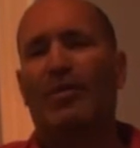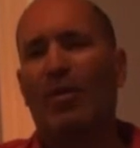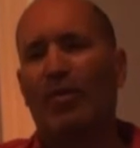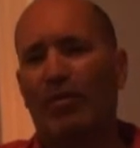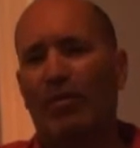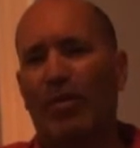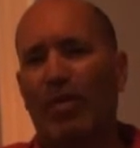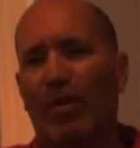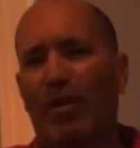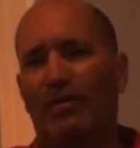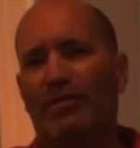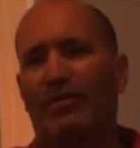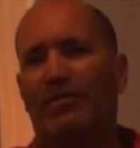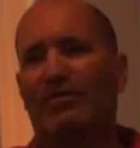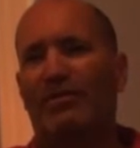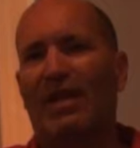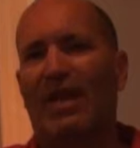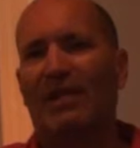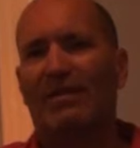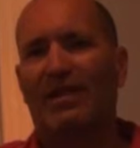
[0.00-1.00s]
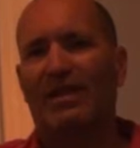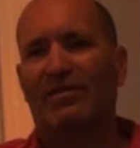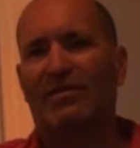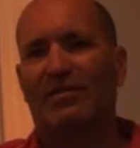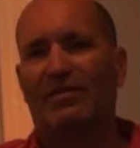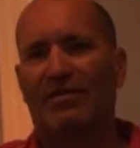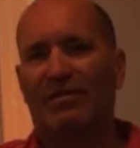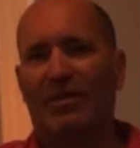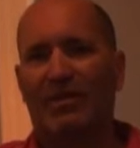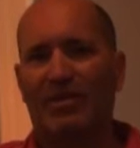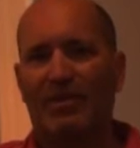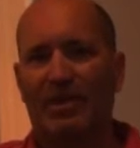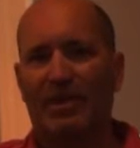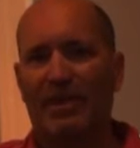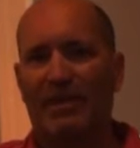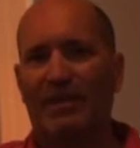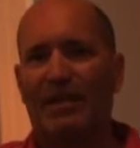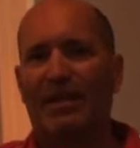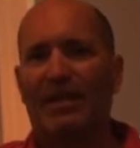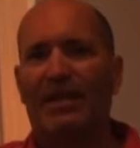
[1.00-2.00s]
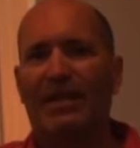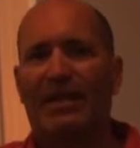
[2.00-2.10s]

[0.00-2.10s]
overall, that's not necessarily